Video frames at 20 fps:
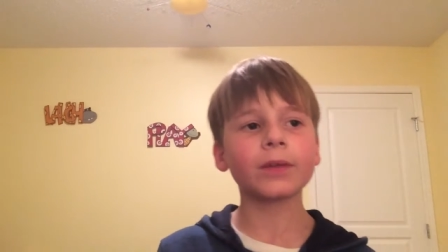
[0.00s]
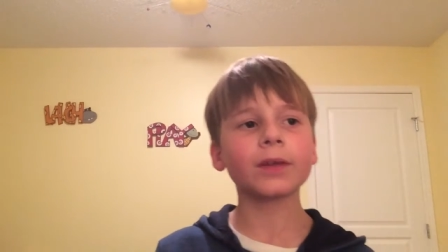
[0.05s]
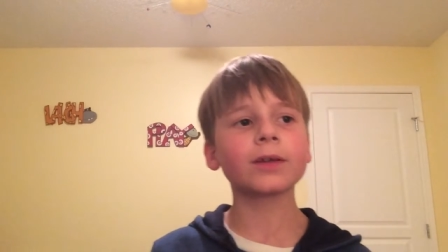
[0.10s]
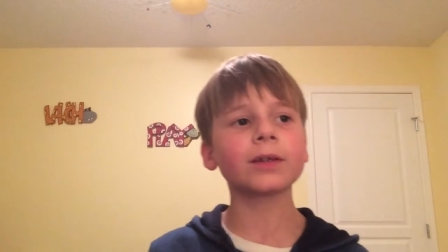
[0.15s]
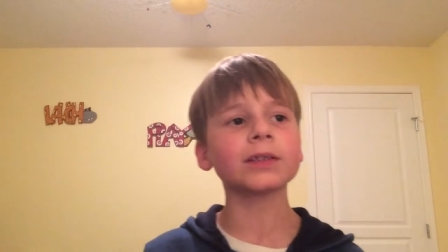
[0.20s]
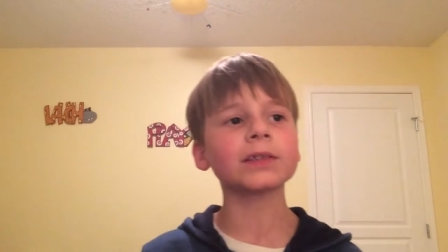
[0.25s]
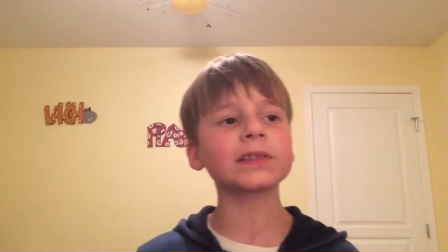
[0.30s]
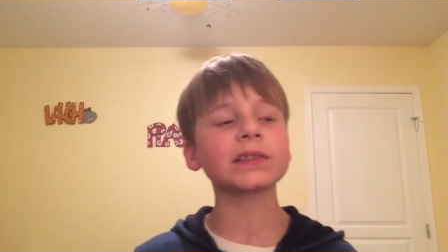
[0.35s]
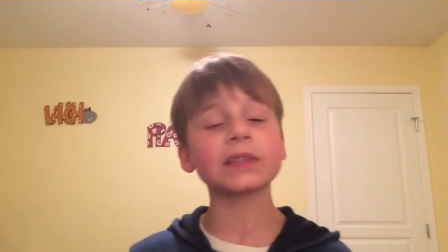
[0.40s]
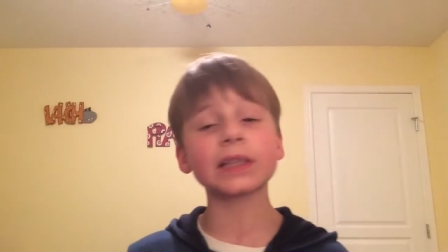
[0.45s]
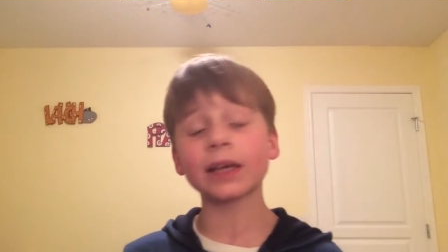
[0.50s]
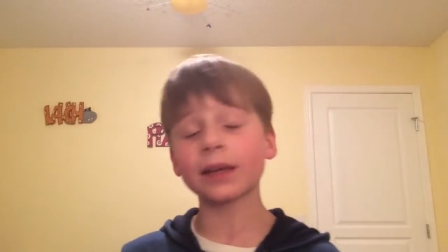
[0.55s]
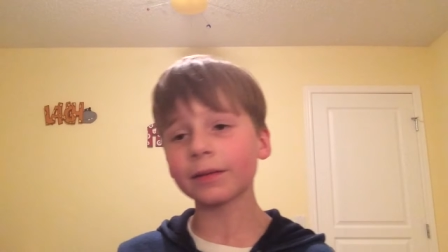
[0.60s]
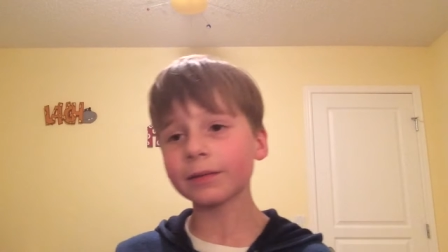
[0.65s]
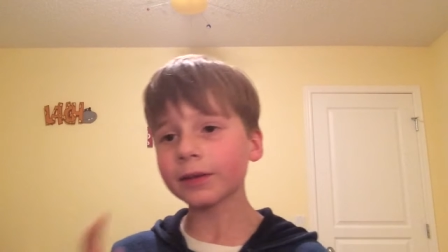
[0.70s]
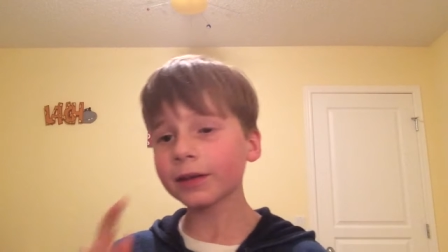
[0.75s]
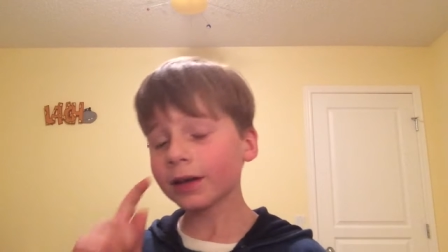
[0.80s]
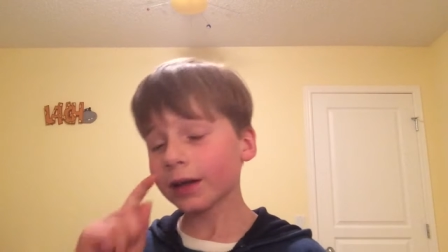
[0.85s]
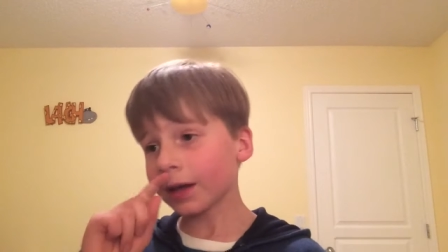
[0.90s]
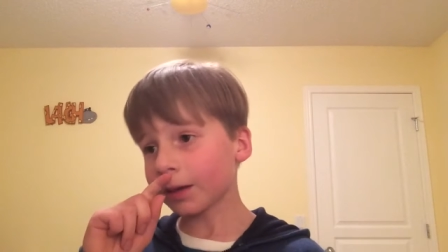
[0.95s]
Couldn't
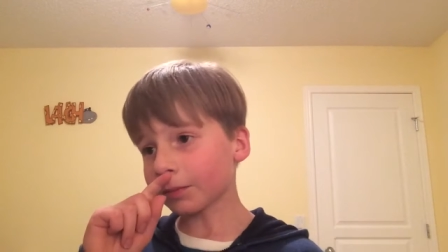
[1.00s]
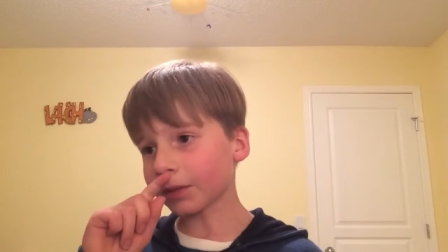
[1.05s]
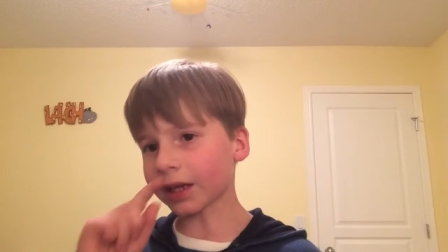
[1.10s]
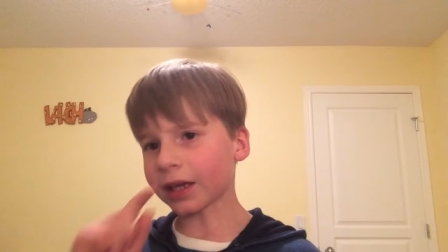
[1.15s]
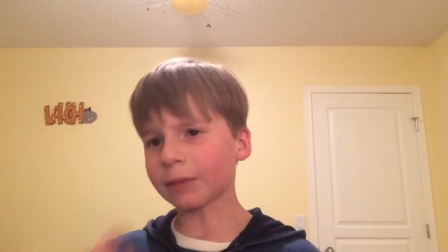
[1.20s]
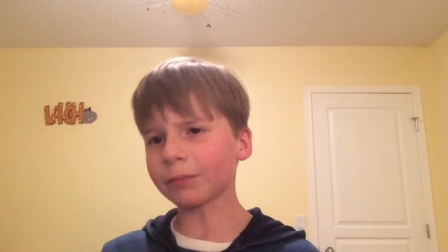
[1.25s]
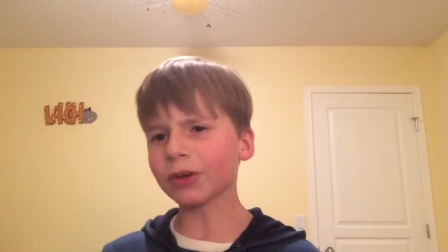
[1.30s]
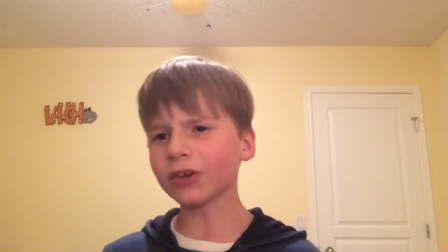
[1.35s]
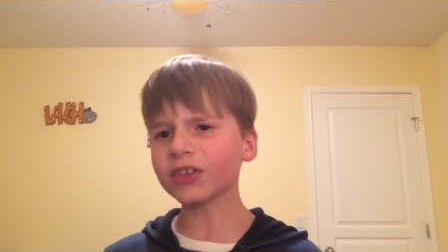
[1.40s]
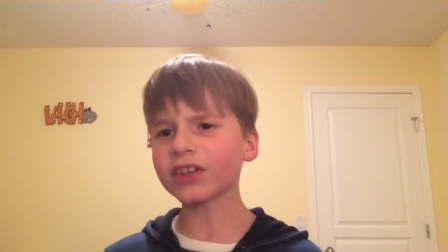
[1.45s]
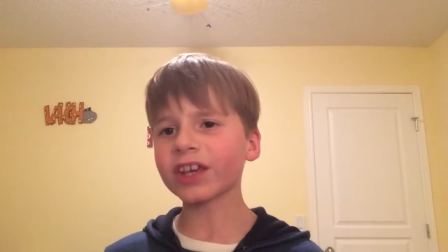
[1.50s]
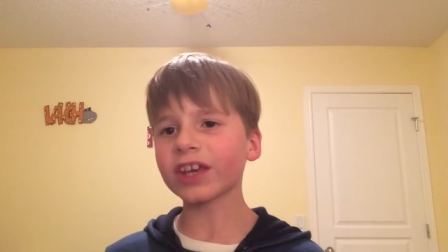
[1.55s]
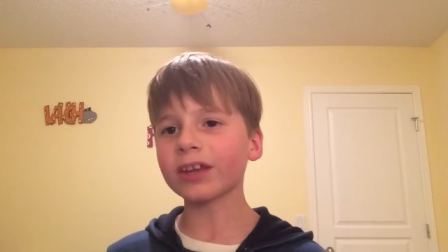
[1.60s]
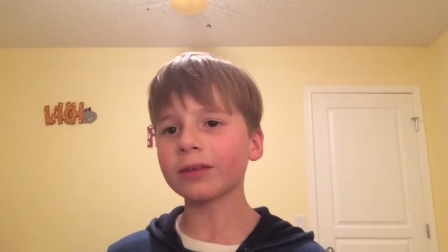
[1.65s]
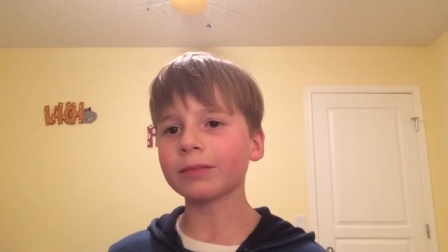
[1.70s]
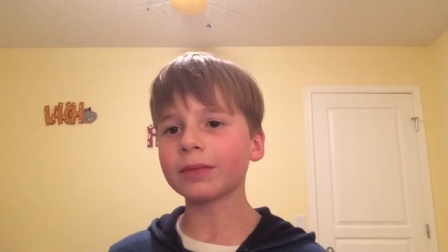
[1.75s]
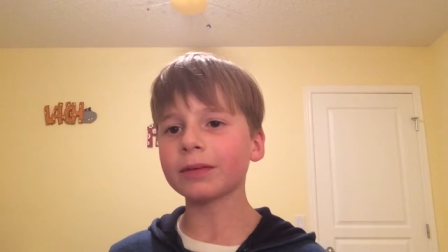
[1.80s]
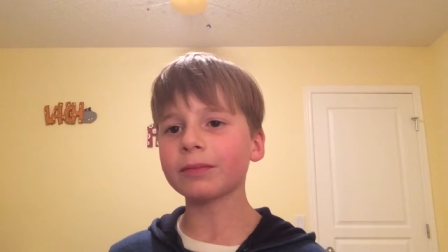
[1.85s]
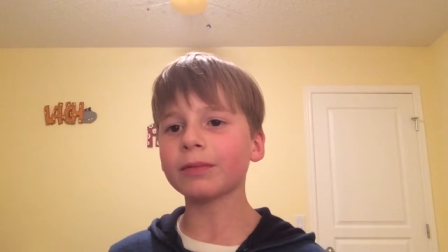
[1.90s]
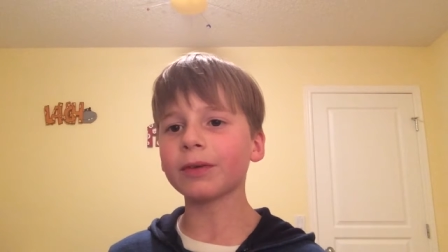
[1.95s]
say. Like, I'm also
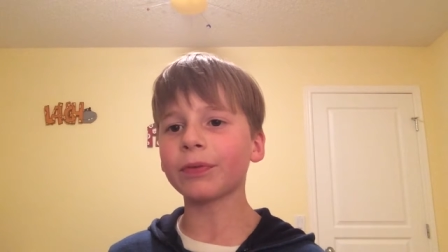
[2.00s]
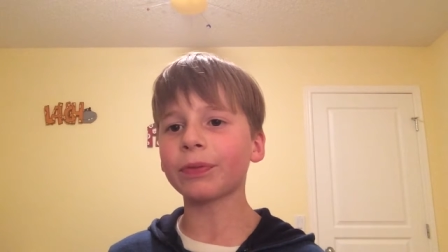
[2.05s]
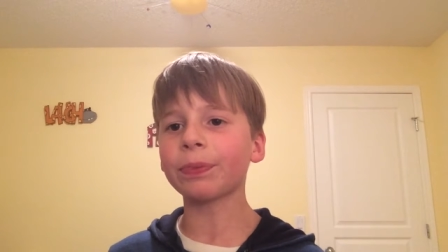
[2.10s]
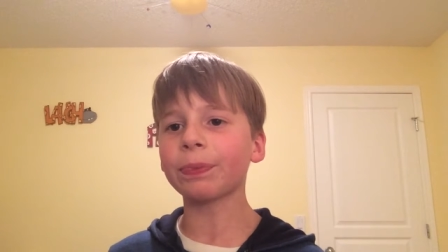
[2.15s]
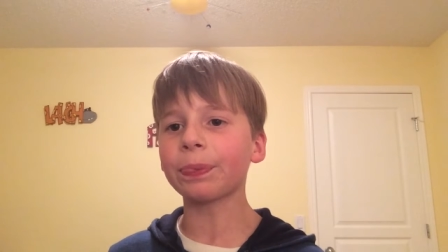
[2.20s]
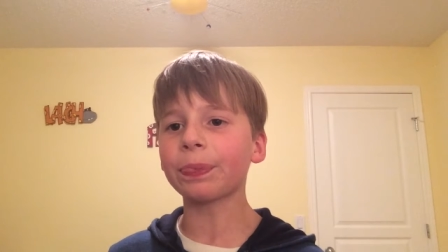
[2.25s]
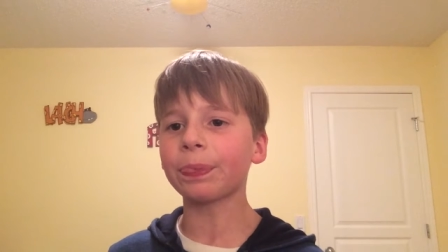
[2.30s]
going to be.